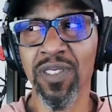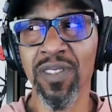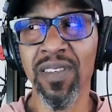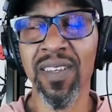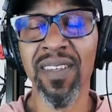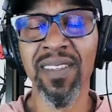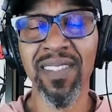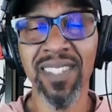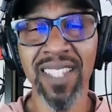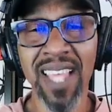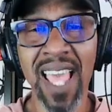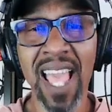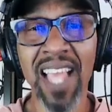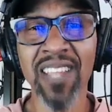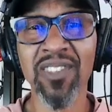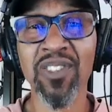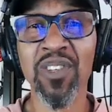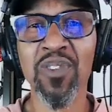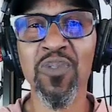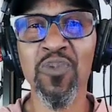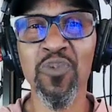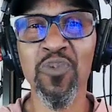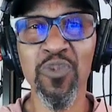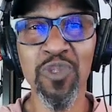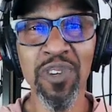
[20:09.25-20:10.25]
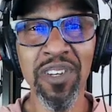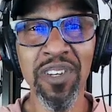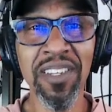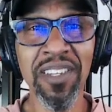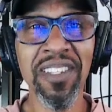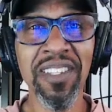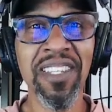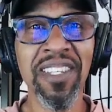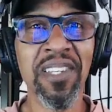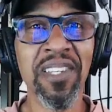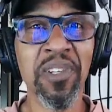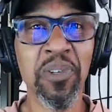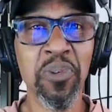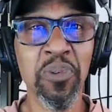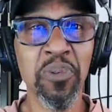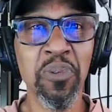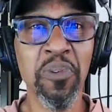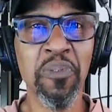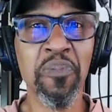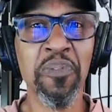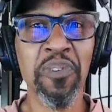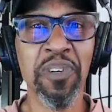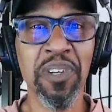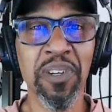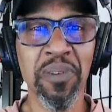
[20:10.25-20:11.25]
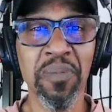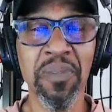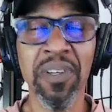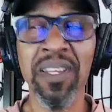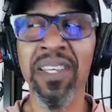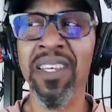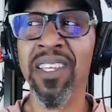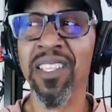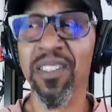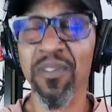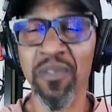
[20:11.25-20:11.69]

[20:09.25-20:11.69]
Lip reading: So it's actually a really cool film.